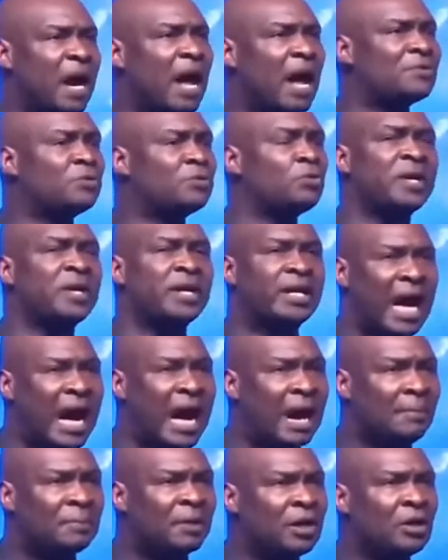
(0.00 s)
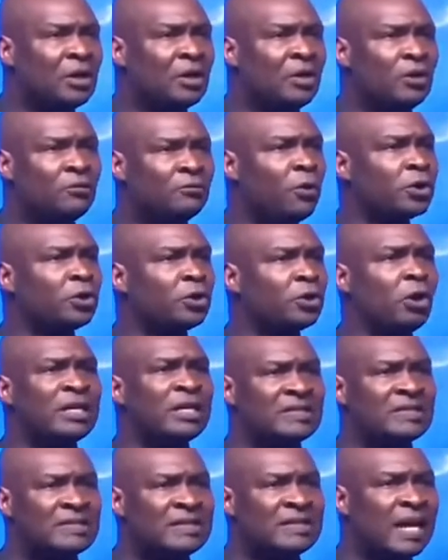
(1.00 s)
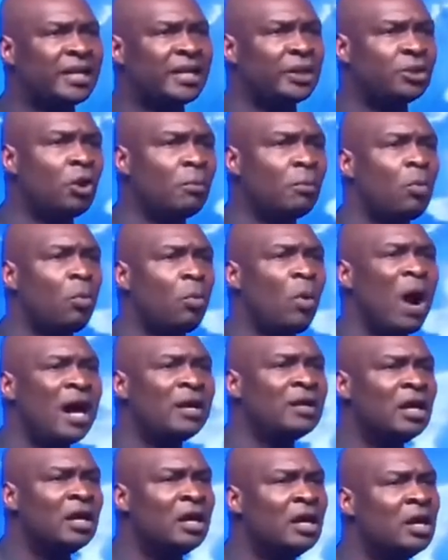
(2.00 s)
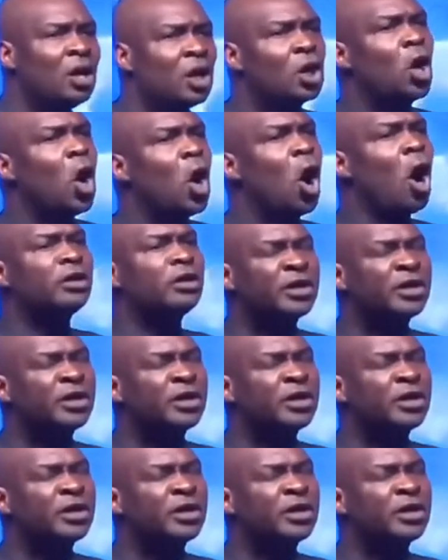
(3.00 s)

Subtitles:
perhaps to recap for your understanding. Number one, God